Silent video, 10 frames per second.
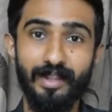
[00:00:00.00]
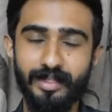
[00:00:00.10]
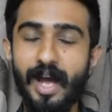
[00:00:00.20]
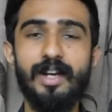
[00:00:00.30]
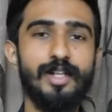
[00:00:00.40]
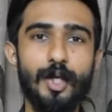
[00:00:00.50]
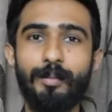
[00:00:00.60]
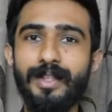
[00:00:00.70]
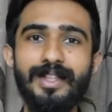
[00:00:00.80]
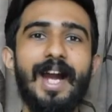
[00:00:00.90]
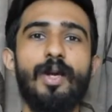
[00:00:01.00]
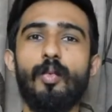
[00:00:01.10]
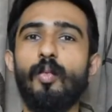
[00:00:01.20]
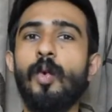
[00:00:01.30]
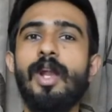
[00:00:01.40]
that is something that
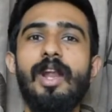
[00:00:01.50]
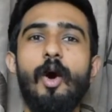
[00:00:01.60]
will